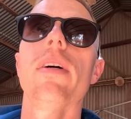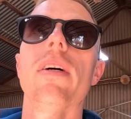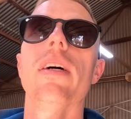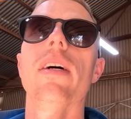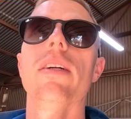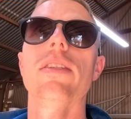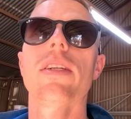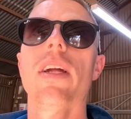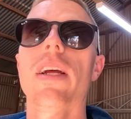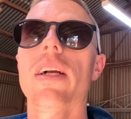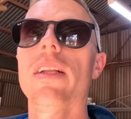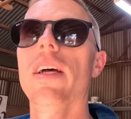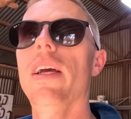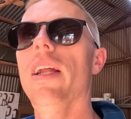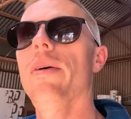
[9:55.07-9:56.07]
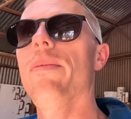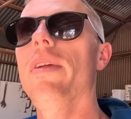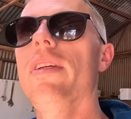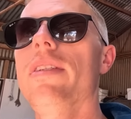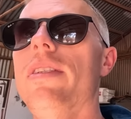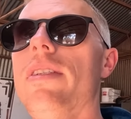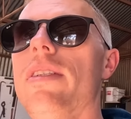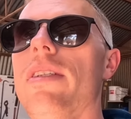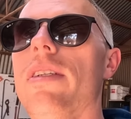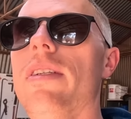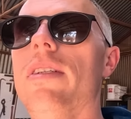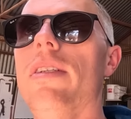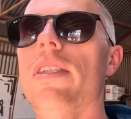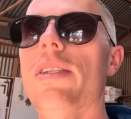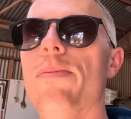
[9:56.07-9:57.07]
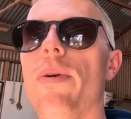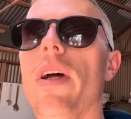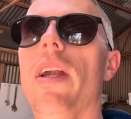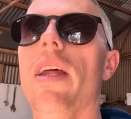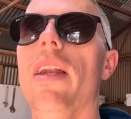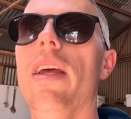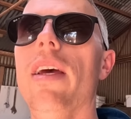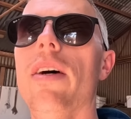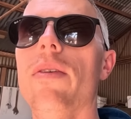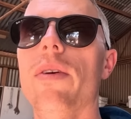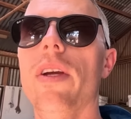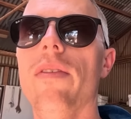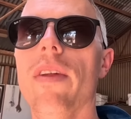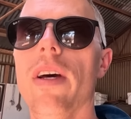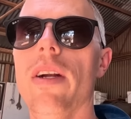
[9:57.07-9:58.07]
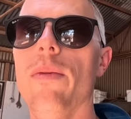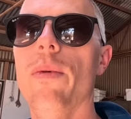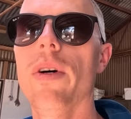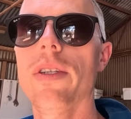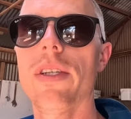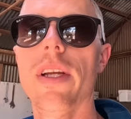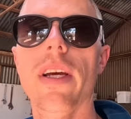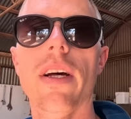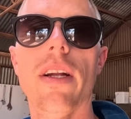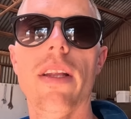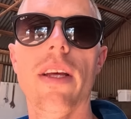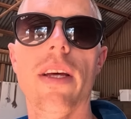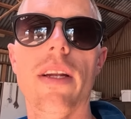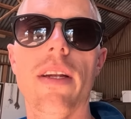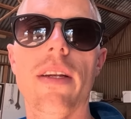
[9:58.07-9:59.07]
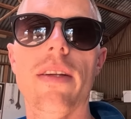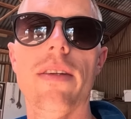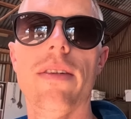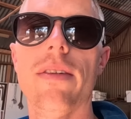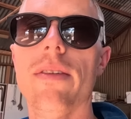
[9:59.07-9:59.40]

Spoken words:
I'm just going to clean up this spreader now. We'll give that a wash down, and then,